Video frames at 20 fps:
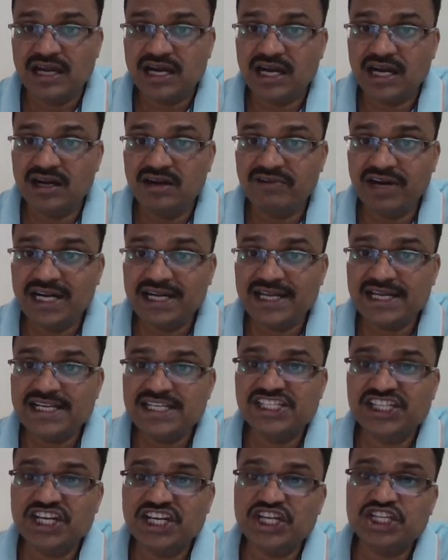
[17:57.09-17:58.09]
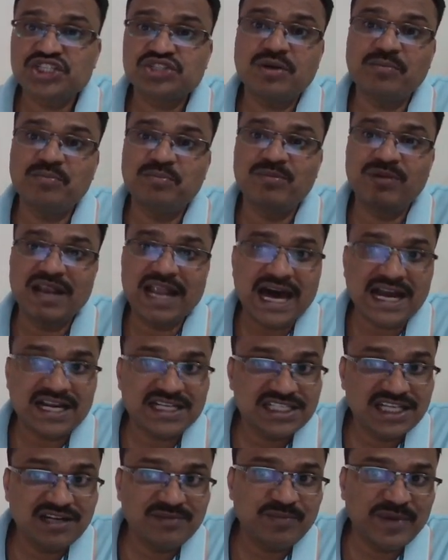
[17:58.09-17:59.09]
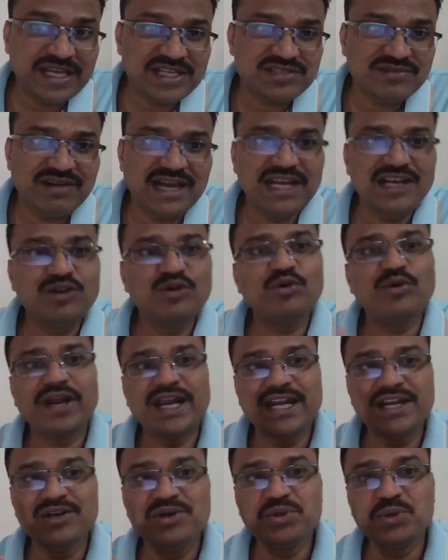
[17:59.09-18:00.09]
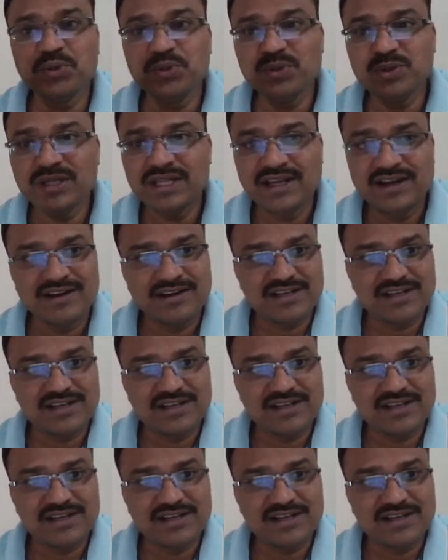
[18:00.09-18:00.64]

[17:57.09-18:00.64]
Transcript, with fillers: converting shares of larger face value into